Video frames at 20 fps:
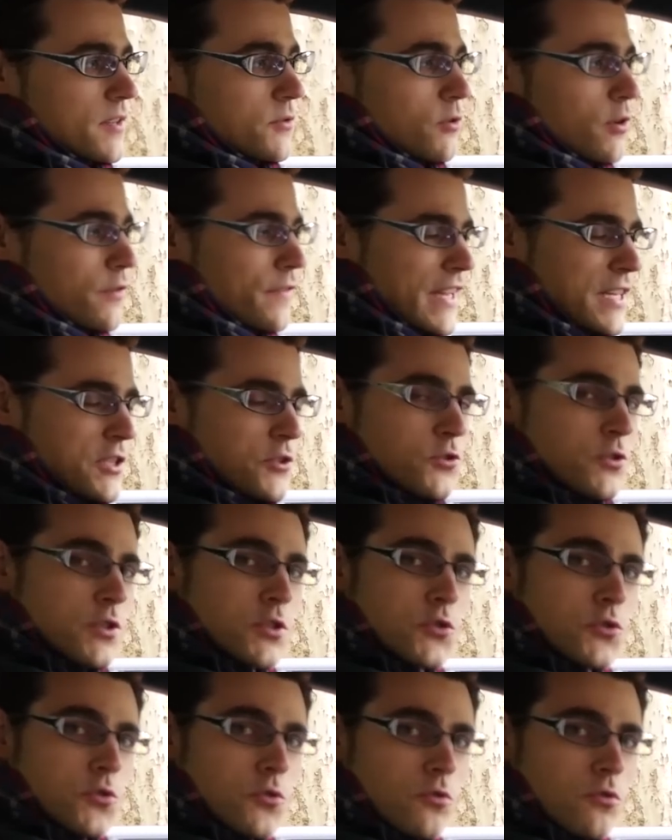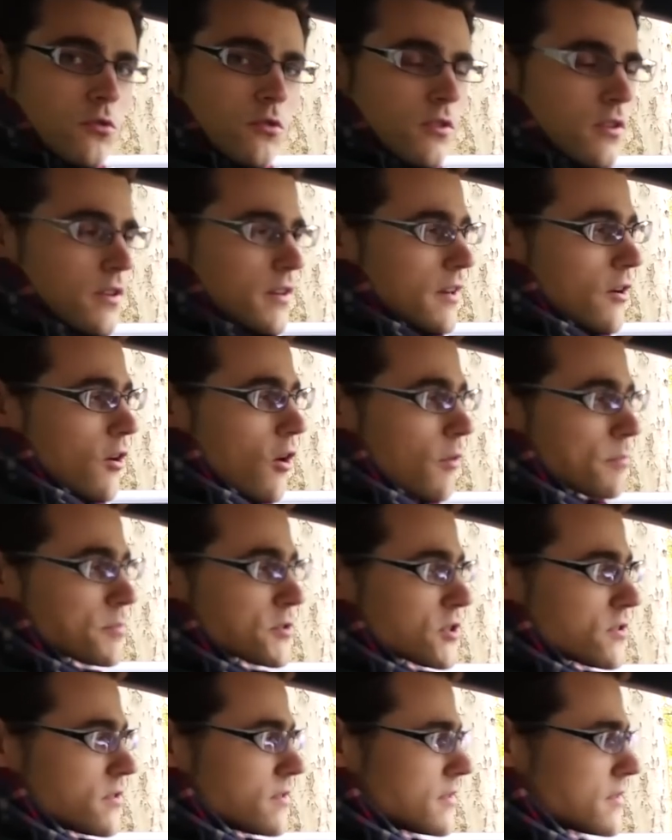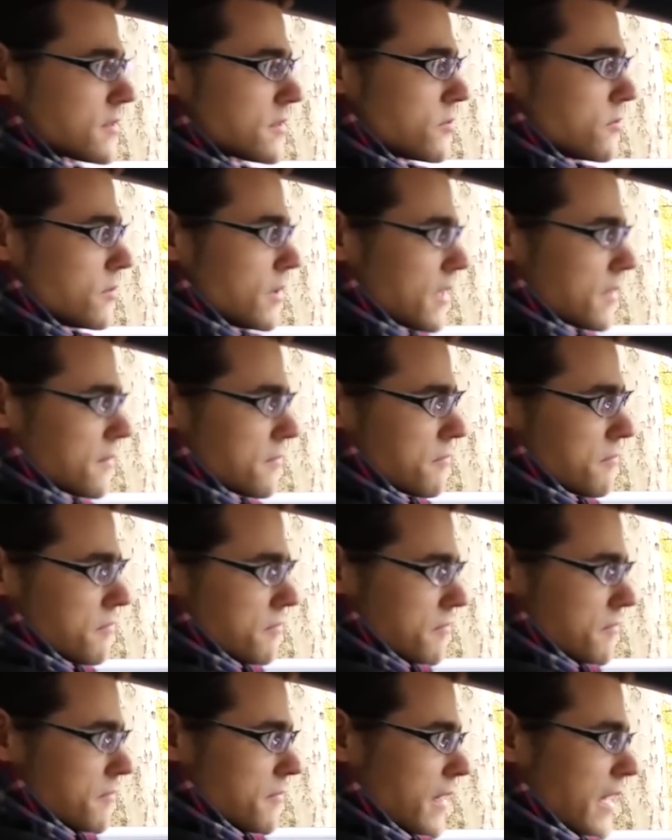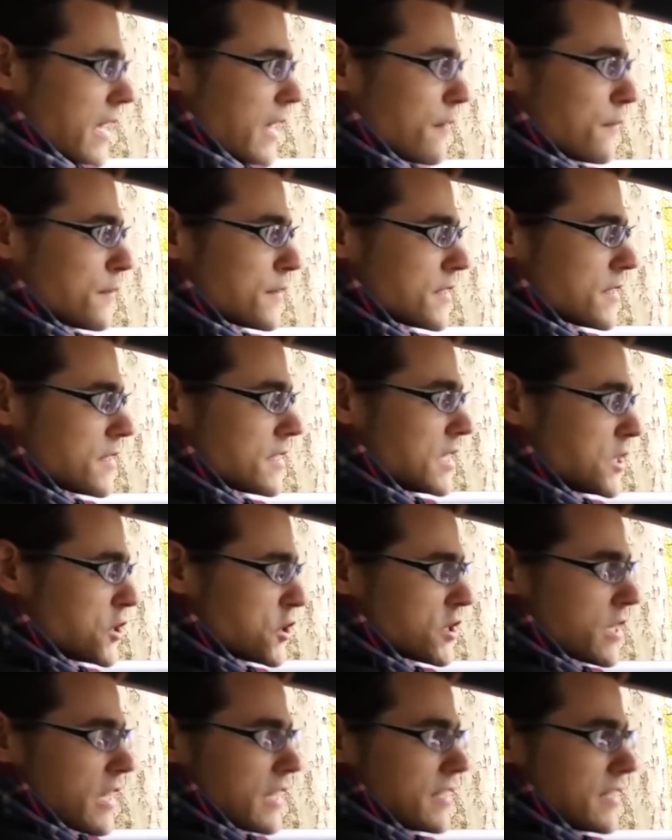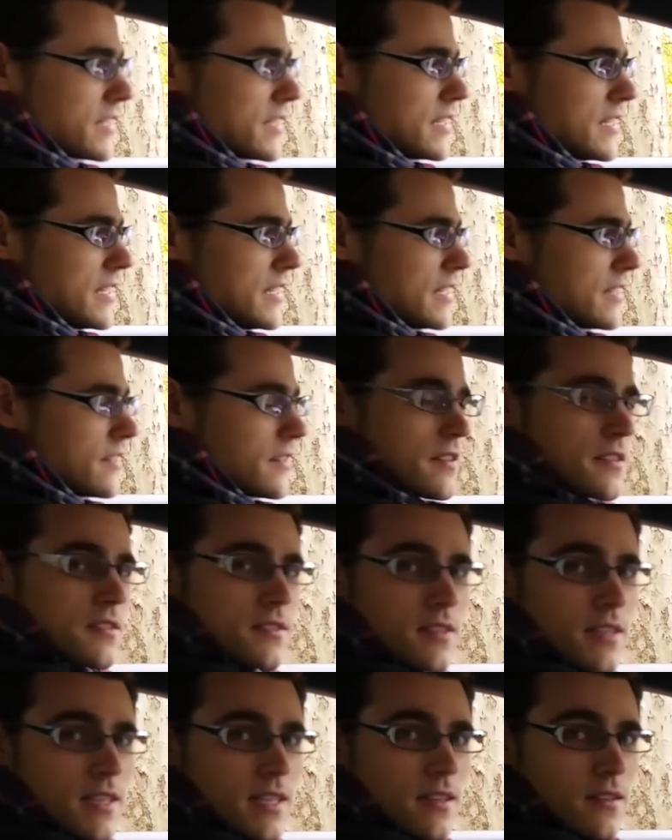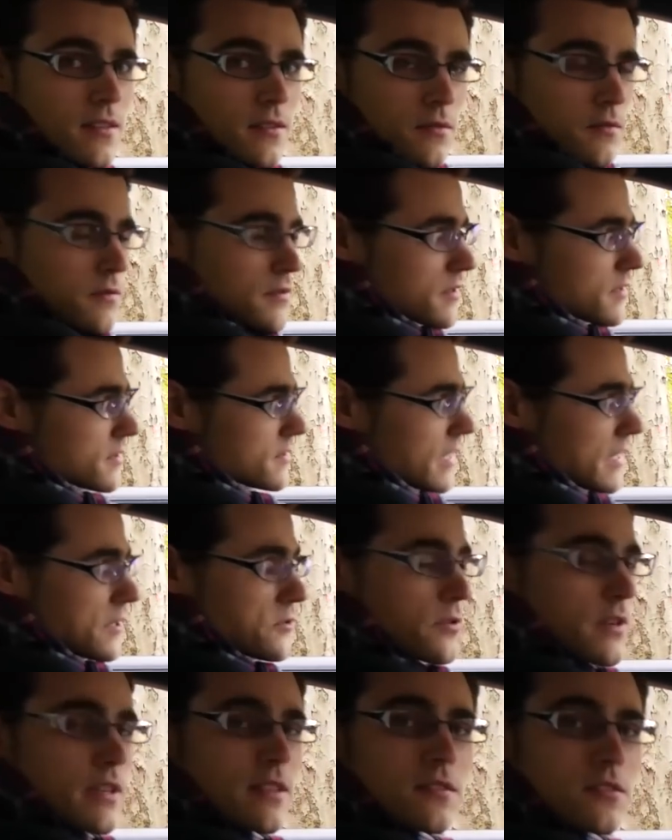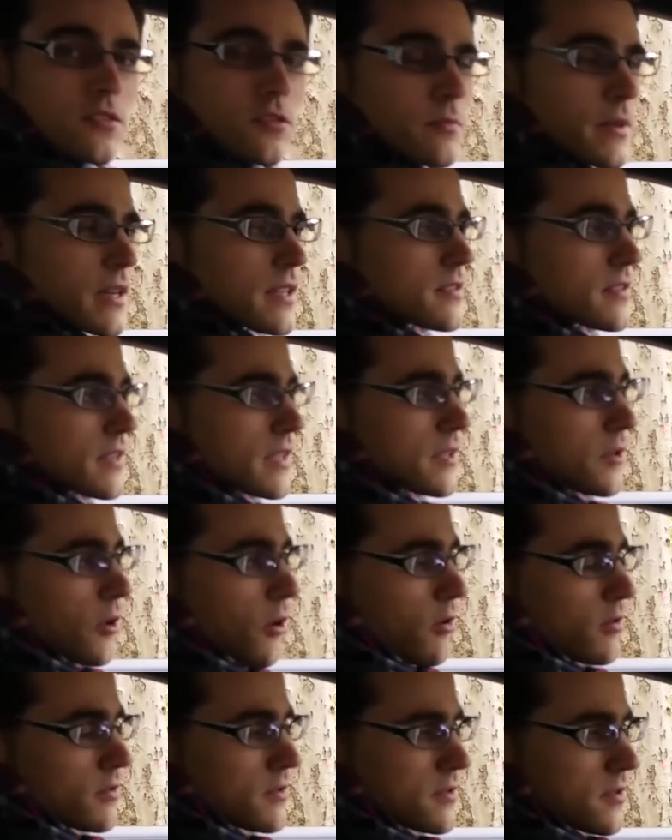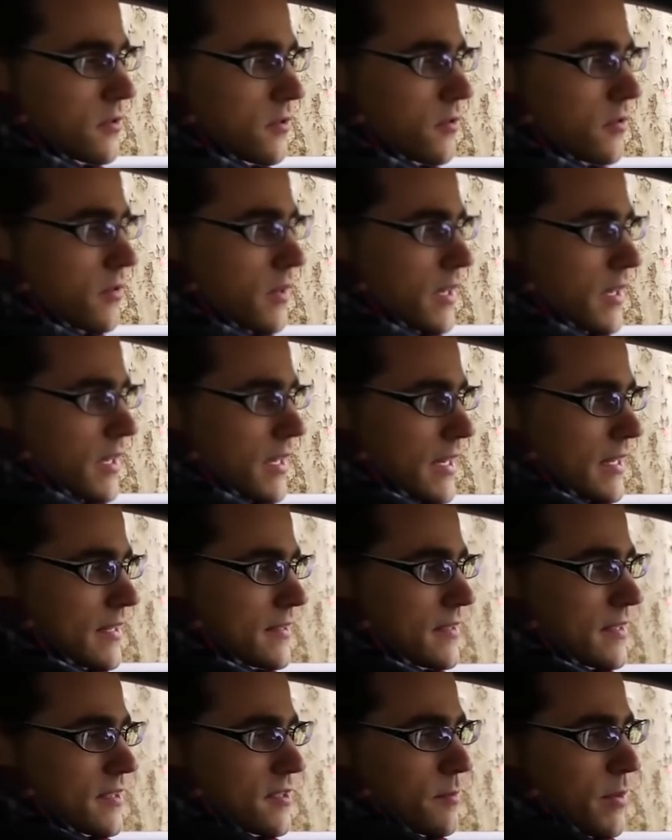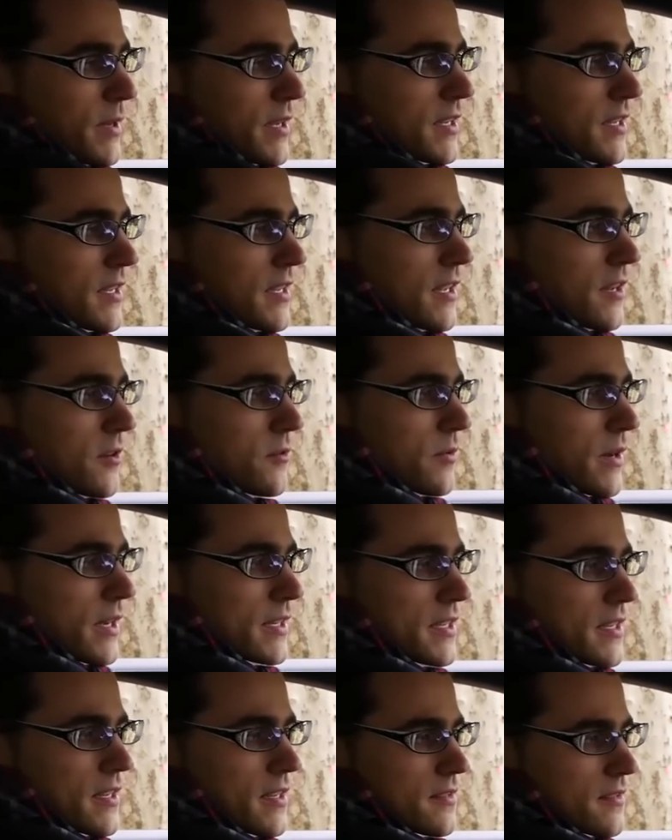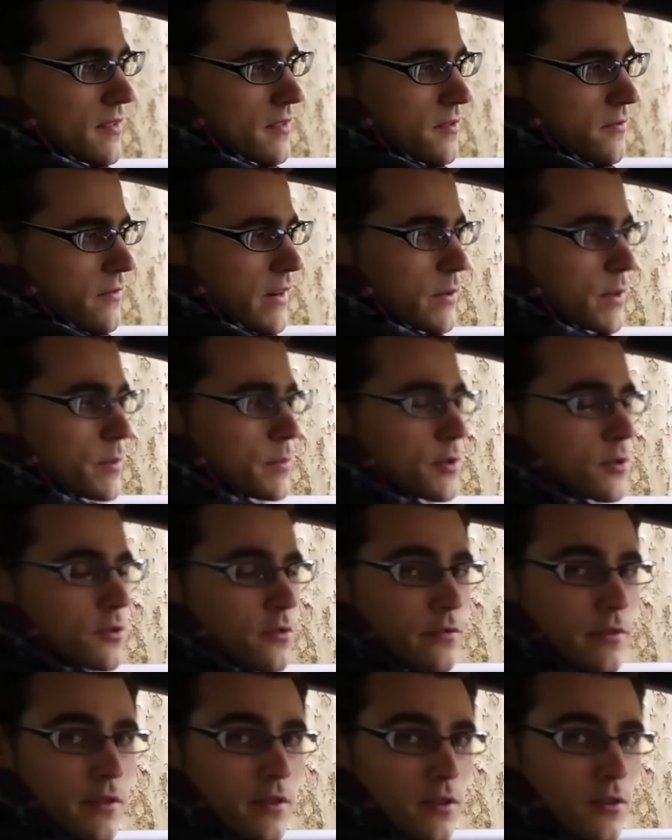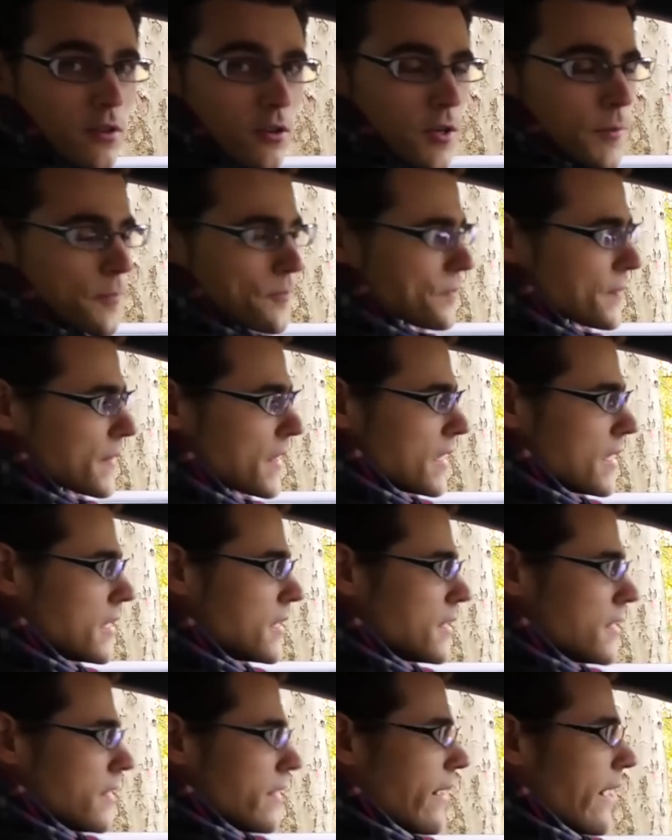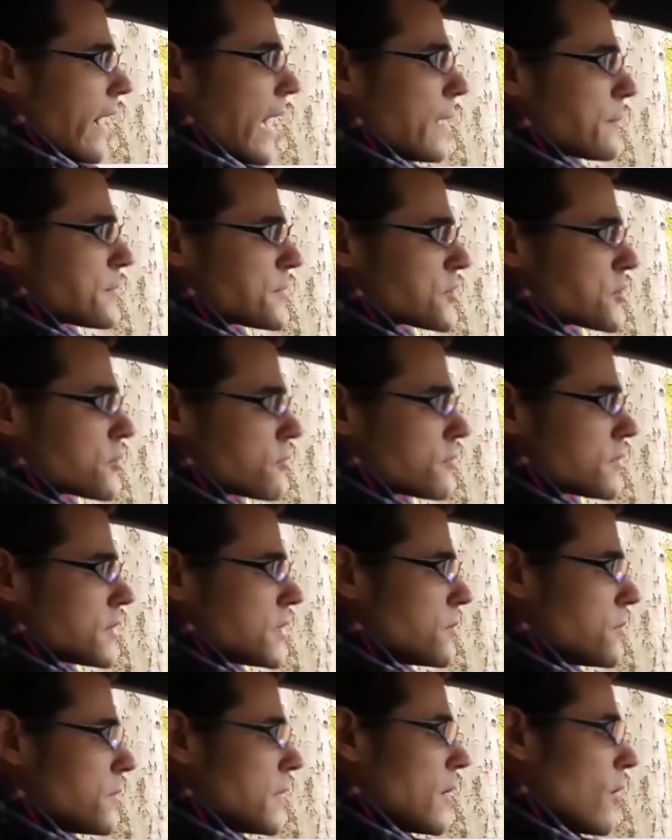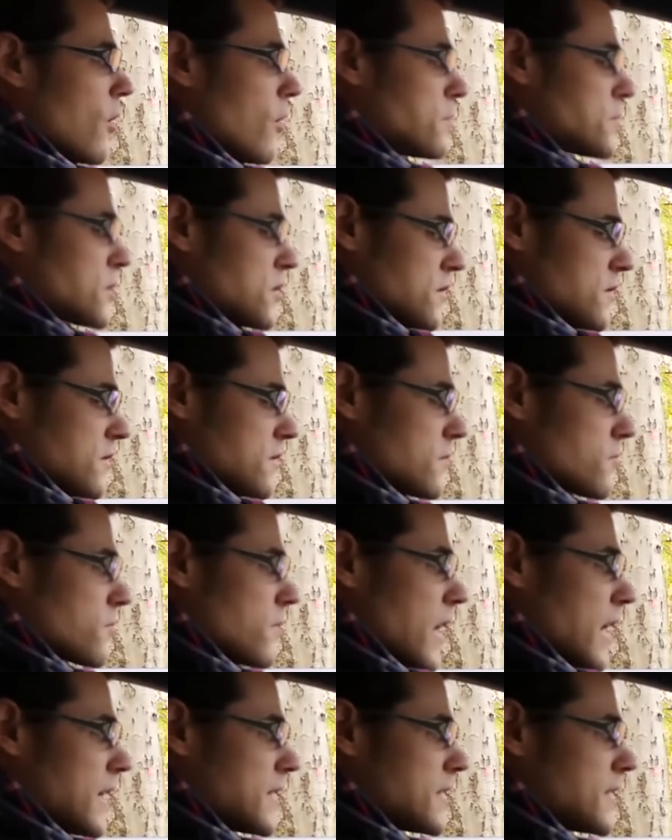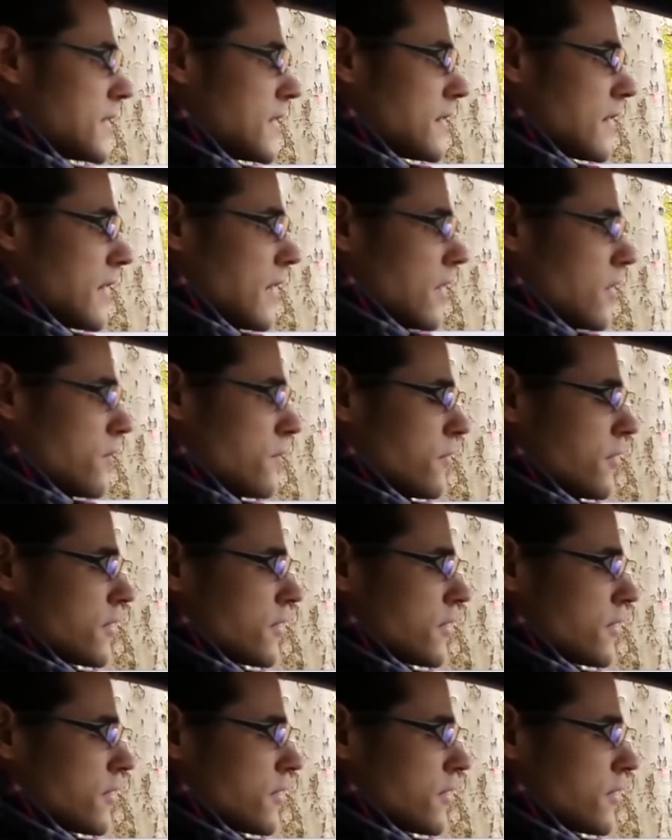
You have actually two options. You can have it digitally here in the central instruments and also it's displaying here right here in this very beautiful clock. I'm showing you the options right here now.